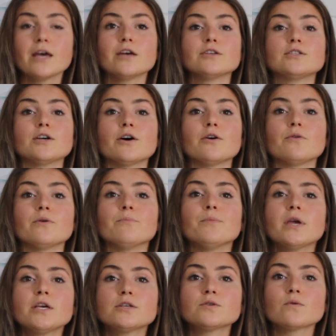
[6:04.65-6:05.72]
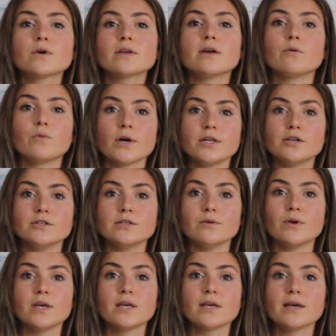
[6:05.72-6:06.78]
So make sure that what you're
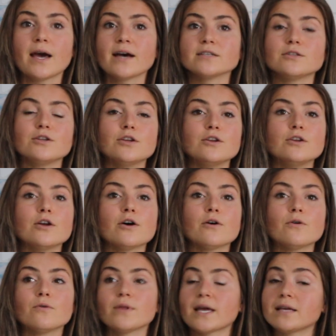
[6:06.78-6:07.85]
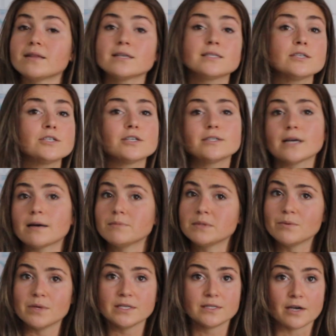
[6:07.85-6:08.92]
doing has this is your time
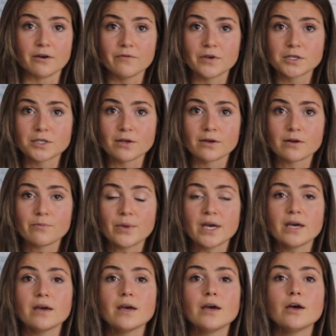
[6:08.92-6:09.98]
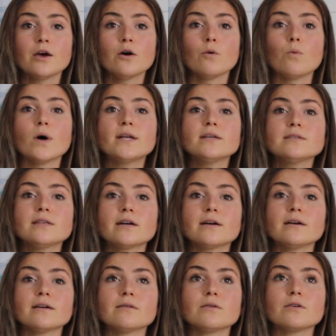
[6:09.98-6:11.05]
to be selfish a little bit. What is
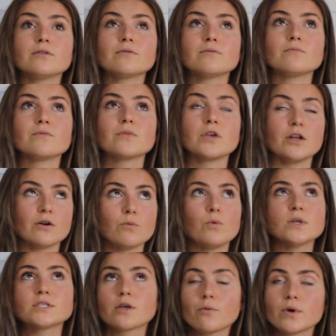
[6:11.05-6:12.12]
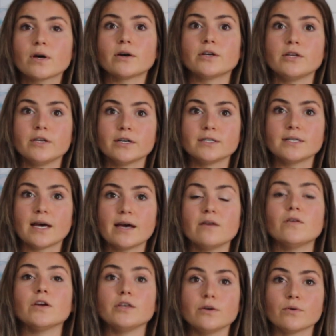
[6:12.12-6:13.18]
there, you know, what's going on in your day
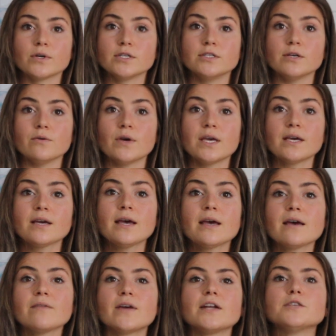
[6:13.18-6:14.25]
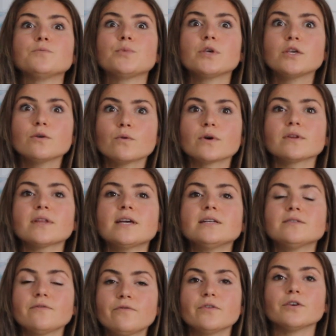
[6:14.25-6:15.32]
that you're doing that is purely
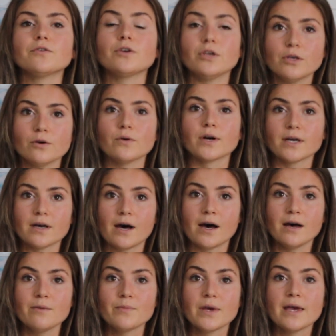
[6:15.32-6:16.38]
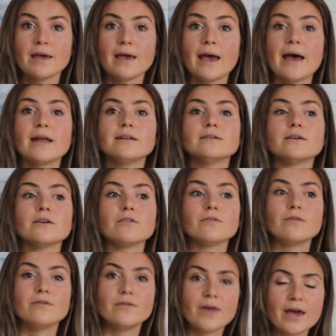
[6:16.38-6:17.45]
to fill your cup? And
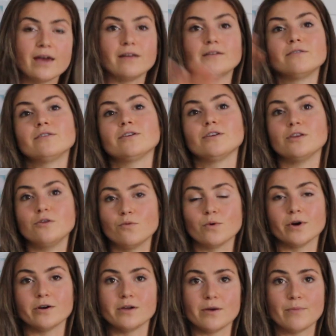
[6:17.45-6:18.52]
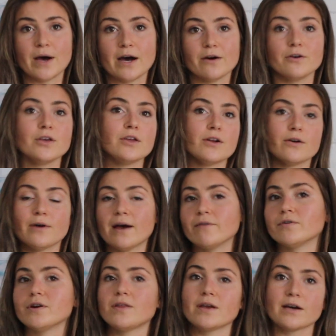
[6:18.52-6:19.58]
then you worry about, you know,
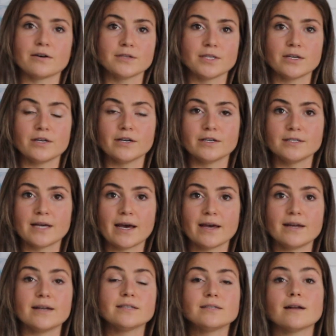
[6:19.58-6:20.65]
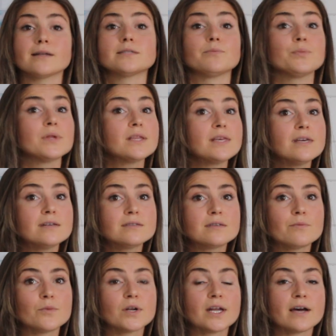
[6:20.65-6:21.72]
everything else in your day. And it's not to please
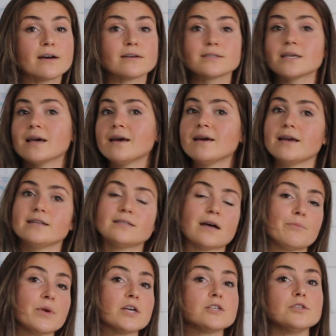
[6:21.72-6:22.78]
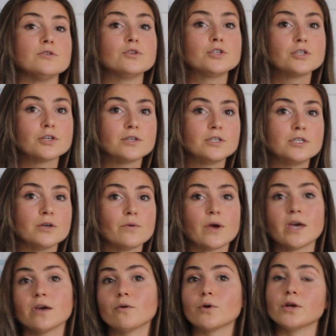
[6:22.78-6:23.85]
someone else. It's not because you should do
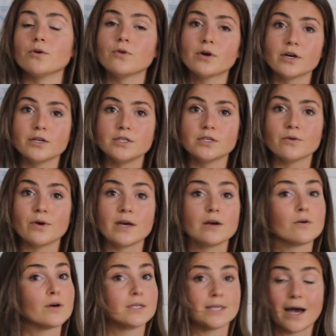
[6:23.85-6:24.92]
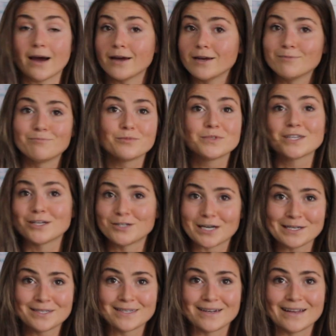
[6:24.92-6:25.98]
it or you could do it because I
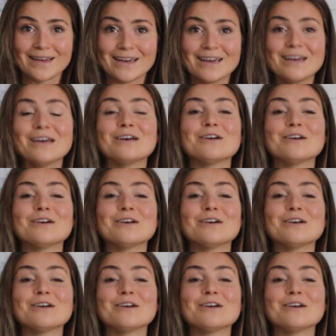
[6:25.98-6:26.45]
suggested it.